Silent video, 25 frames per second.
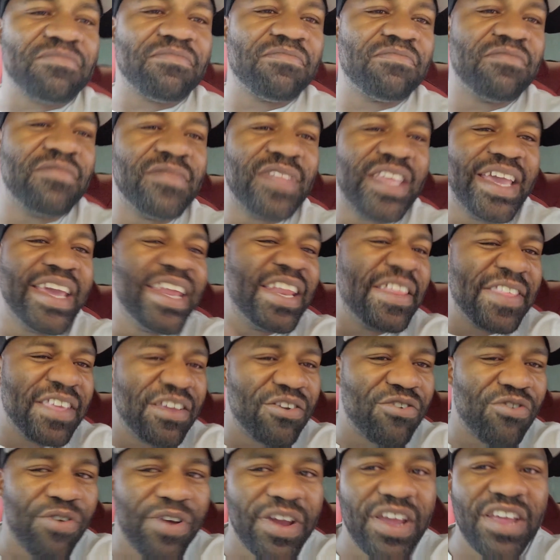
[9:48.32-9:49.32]
anything
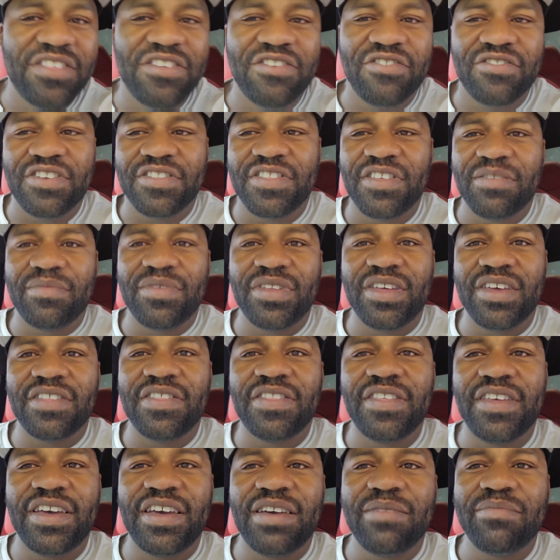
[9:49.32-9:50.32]
crazy or nothing like
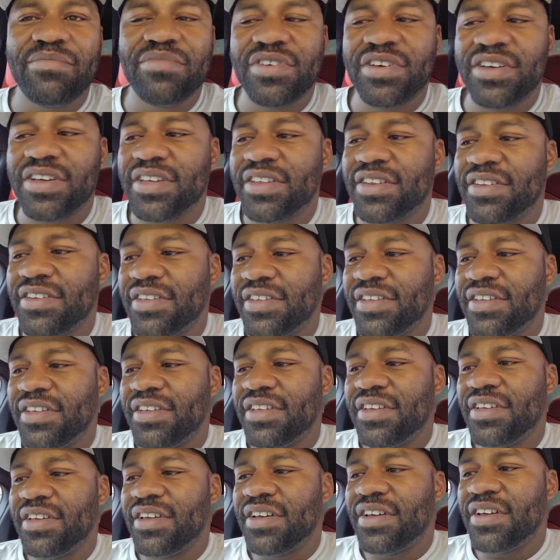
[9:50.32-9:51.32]
that, but
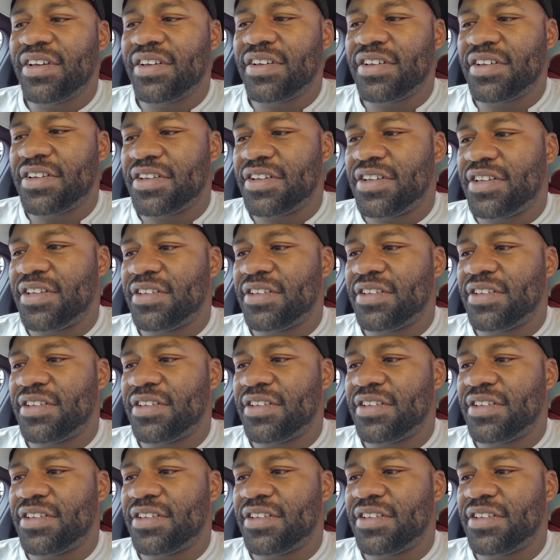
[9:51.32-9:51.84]
I